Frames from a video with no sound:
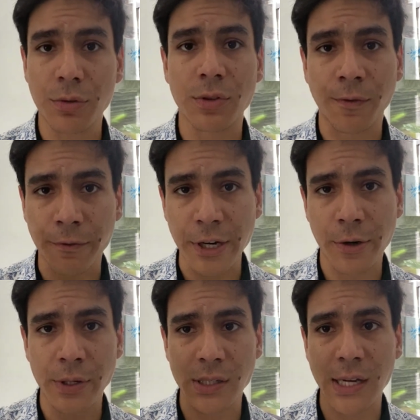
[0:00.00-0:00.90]
so
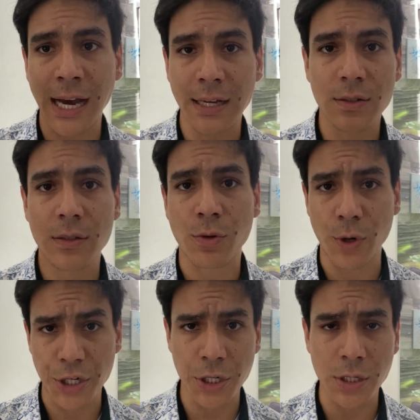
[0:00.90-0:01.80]
frequent asked
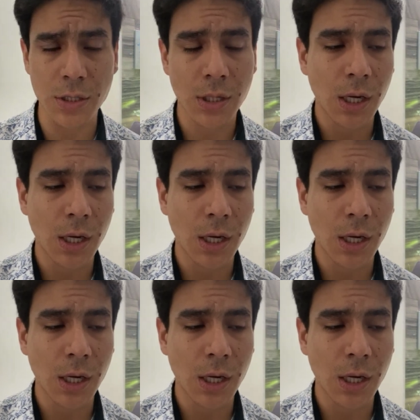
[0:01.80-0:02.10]
questions,